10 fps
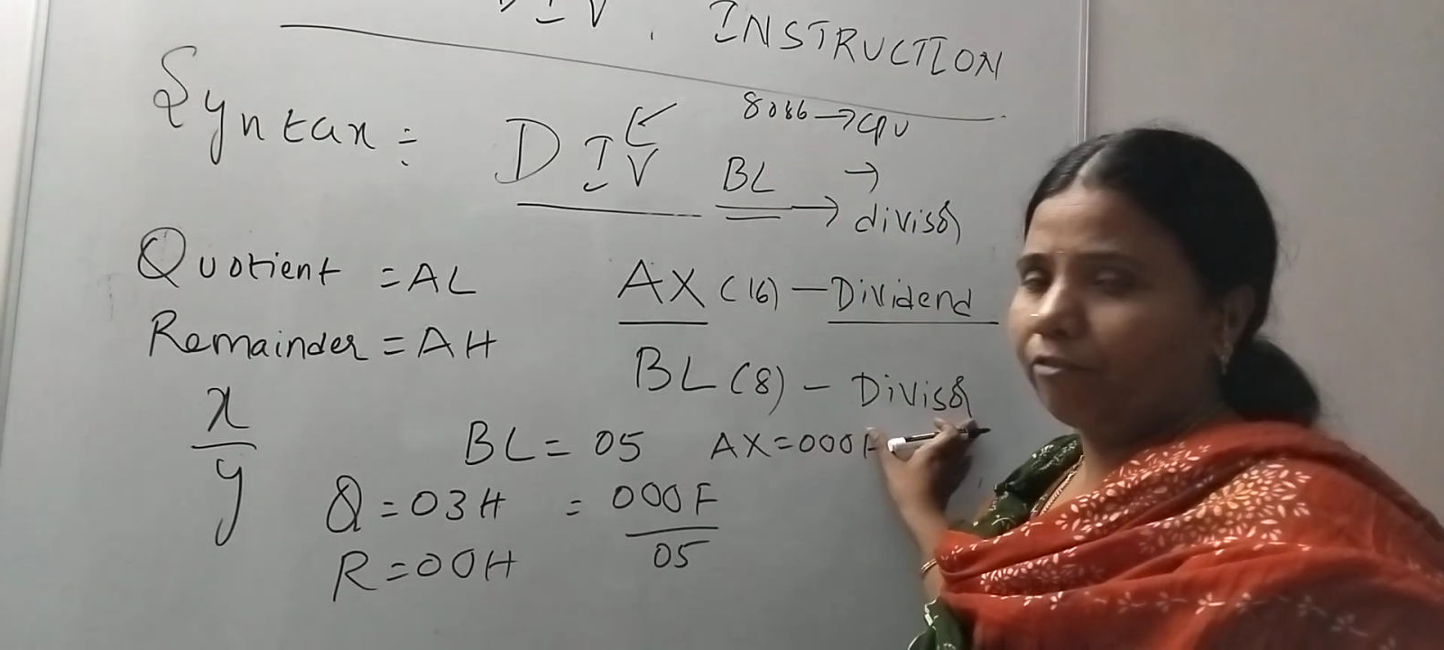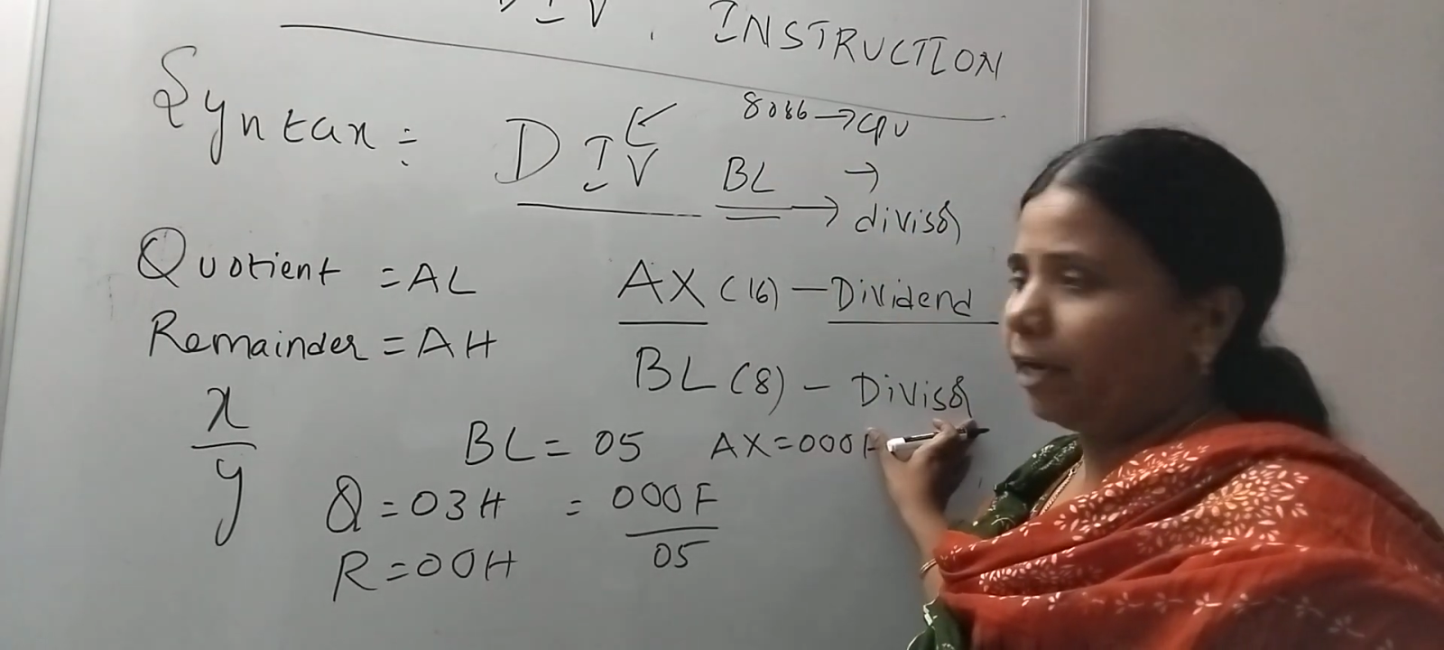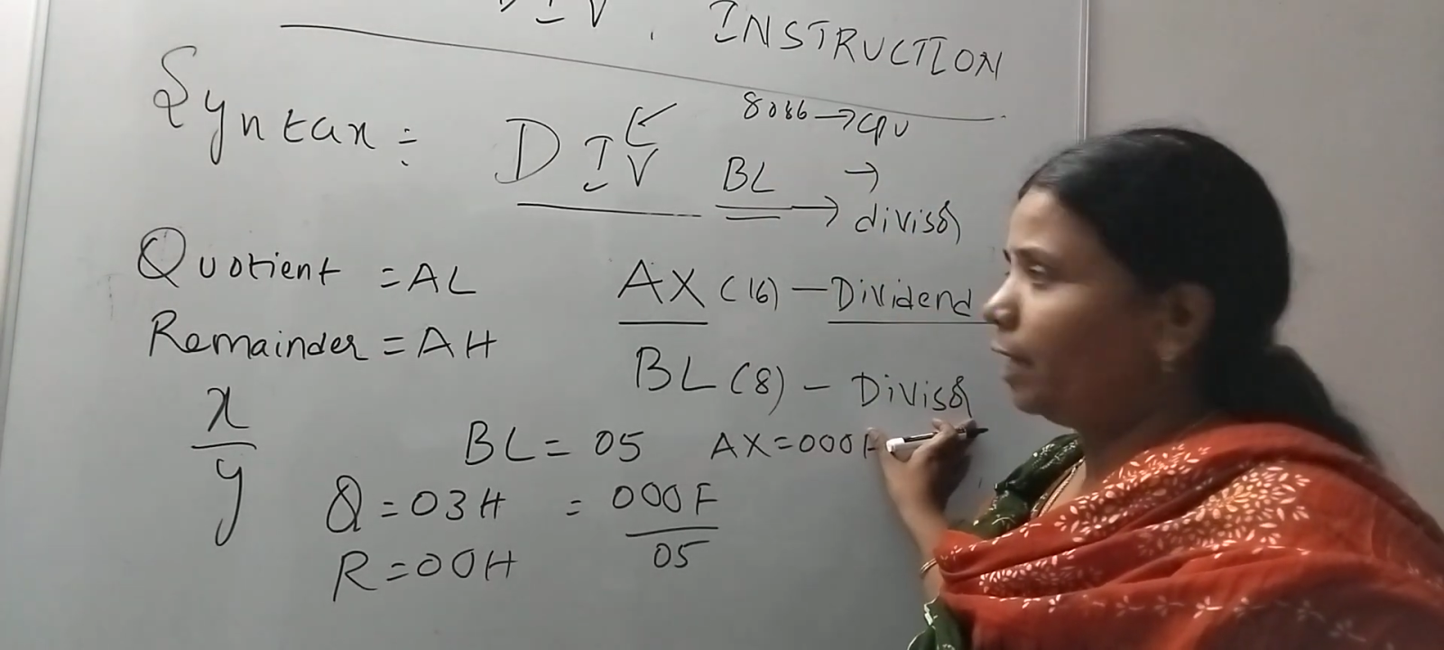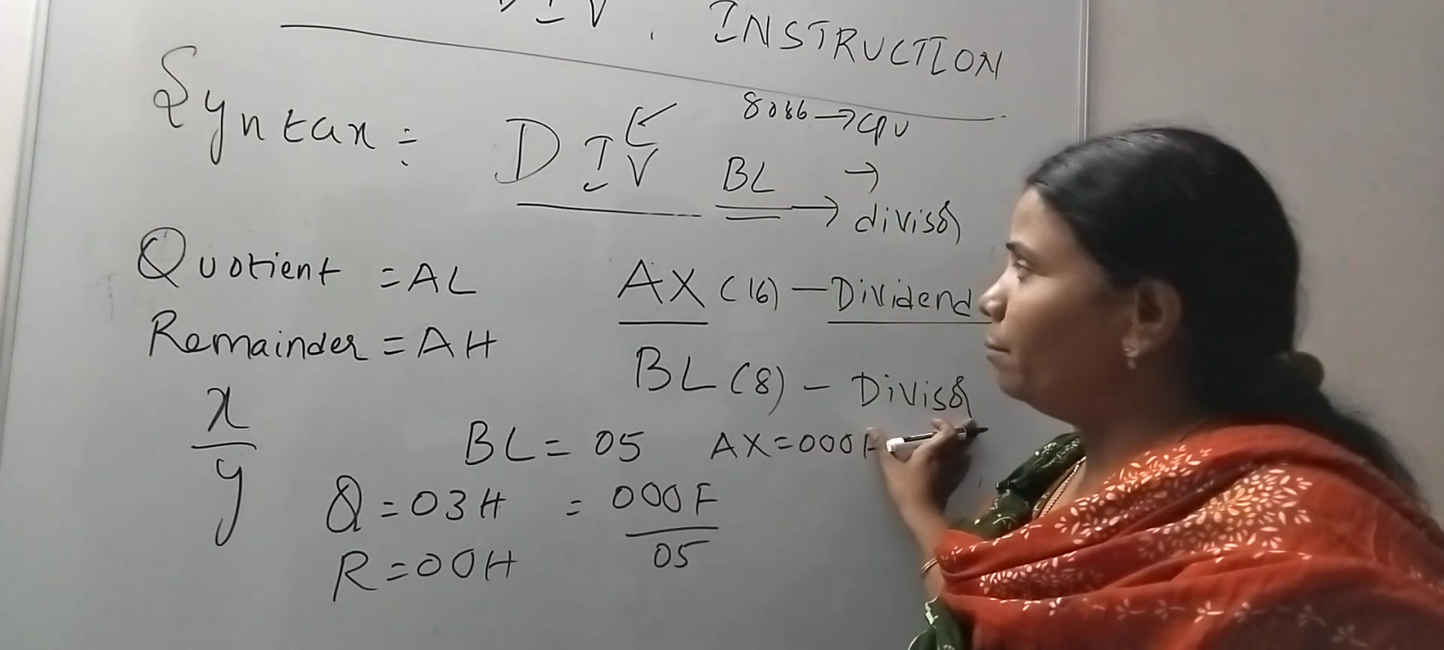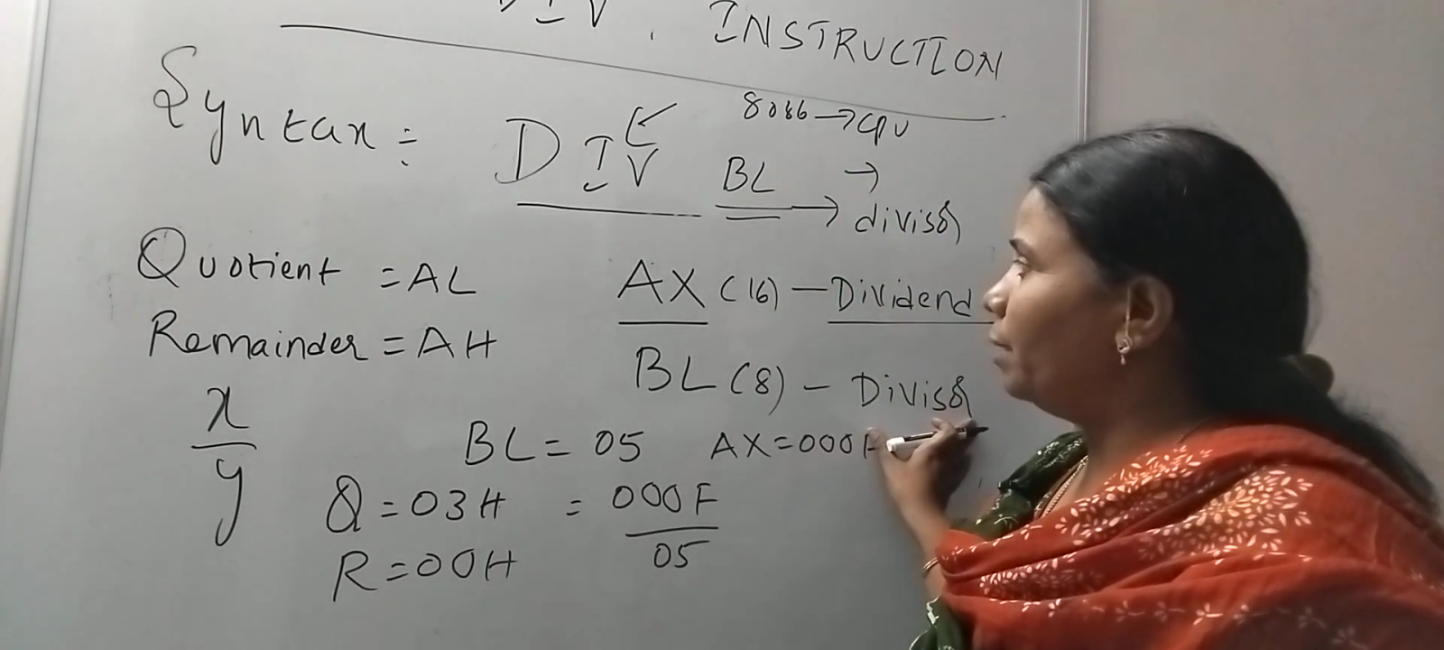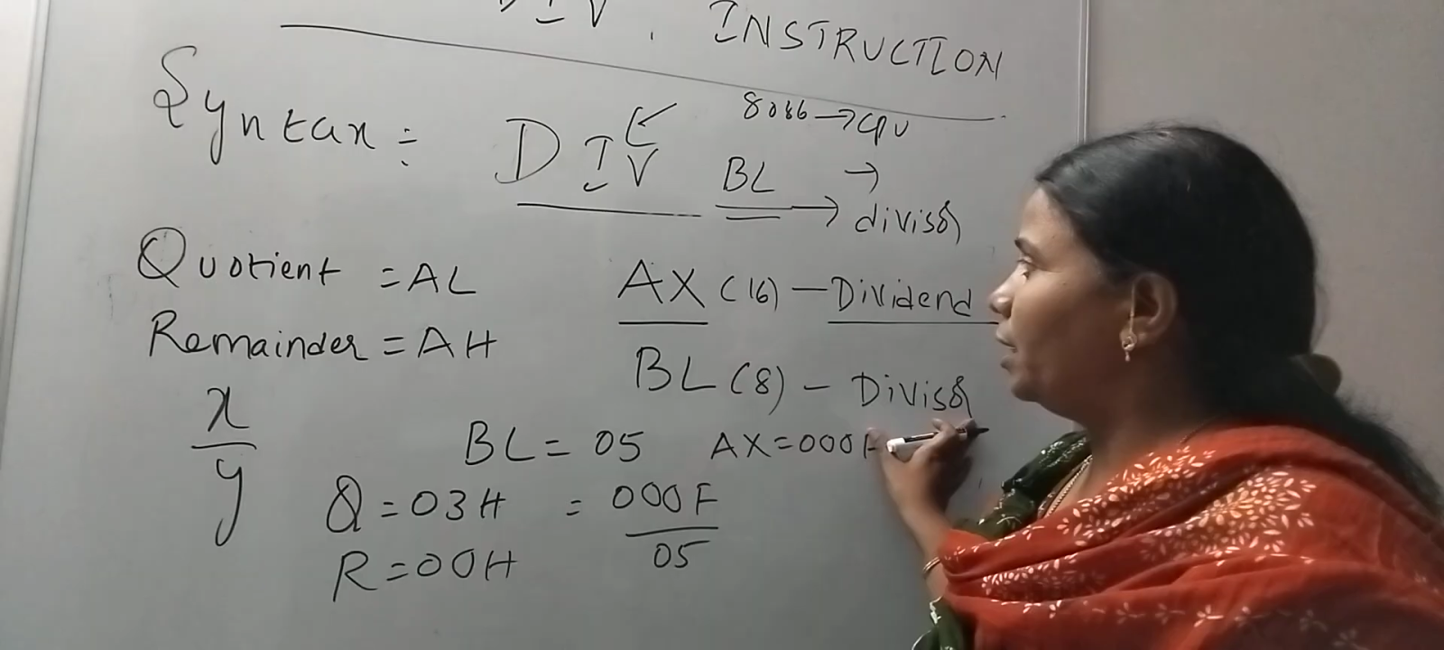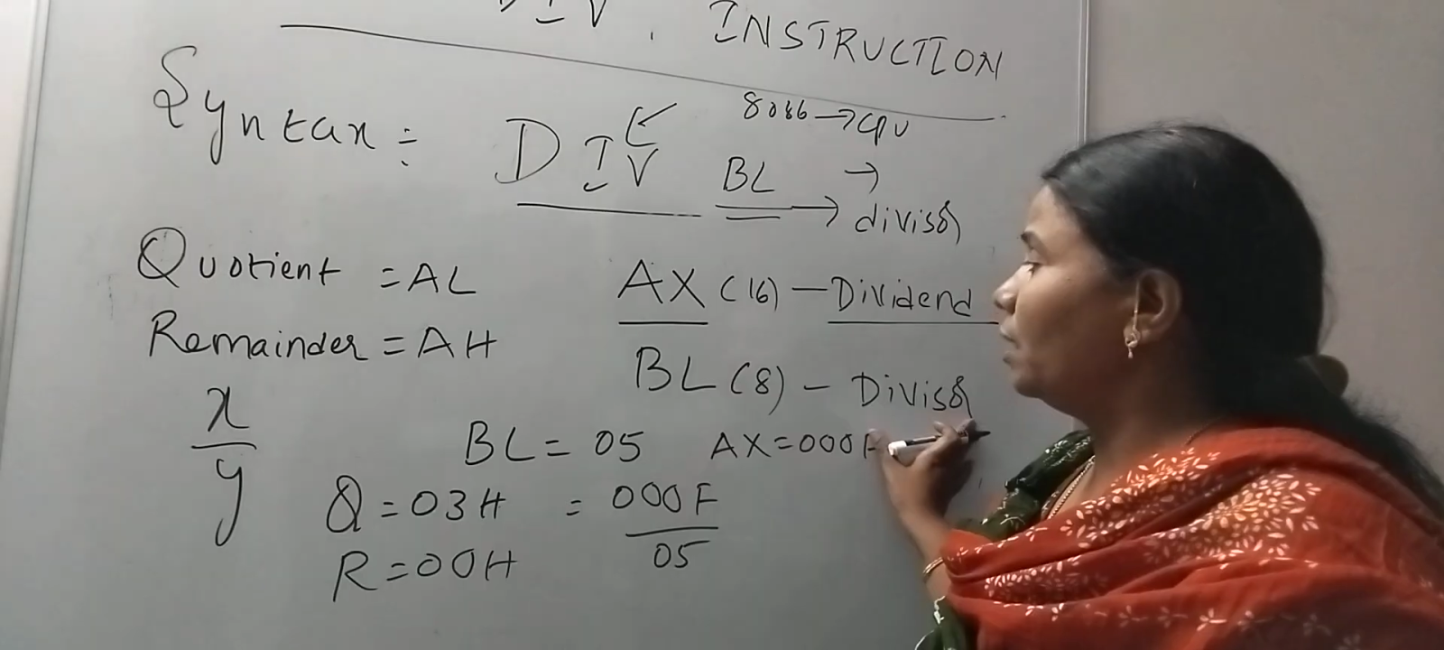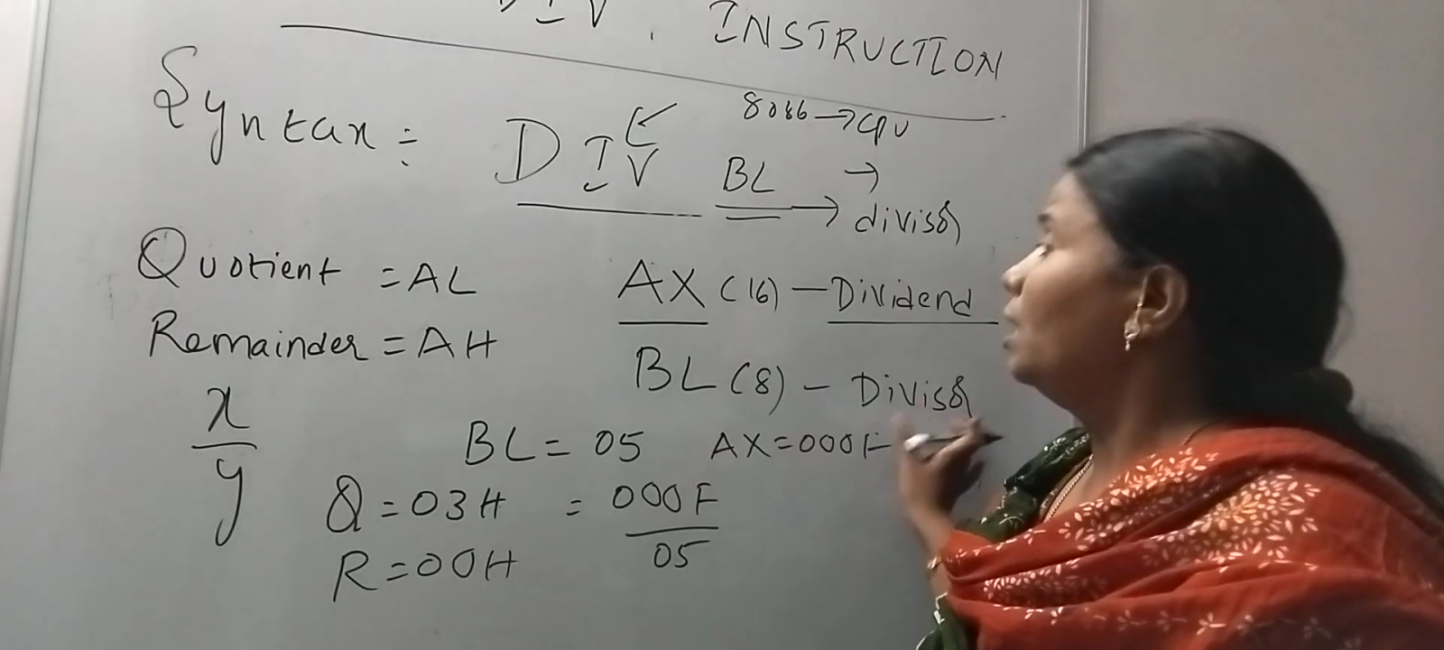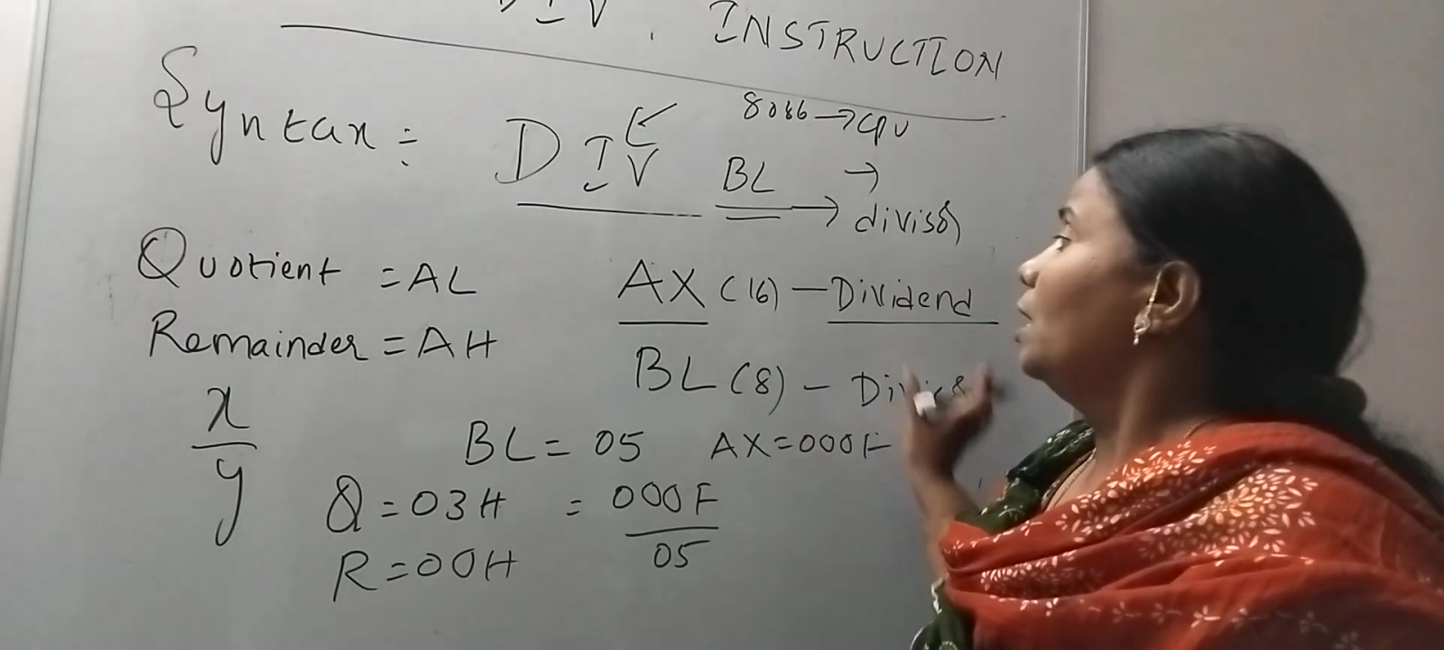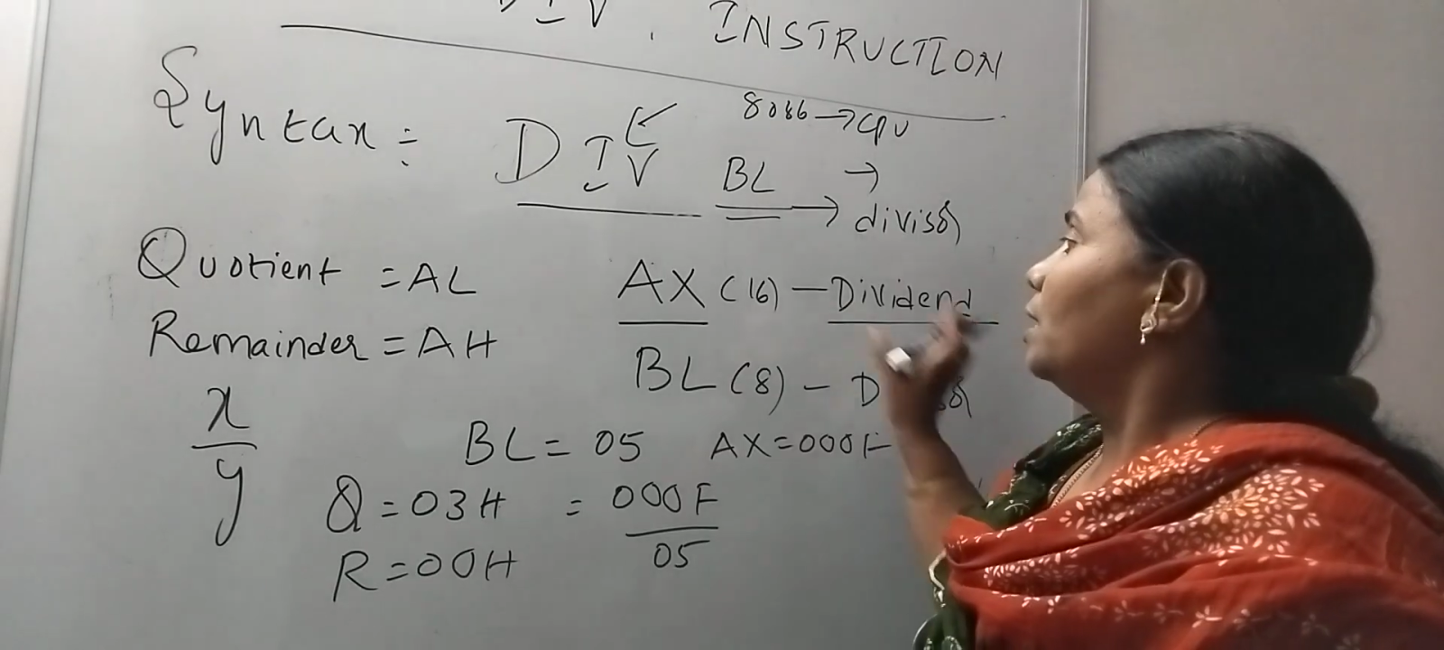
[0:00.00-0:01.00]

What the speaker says: 8-bit.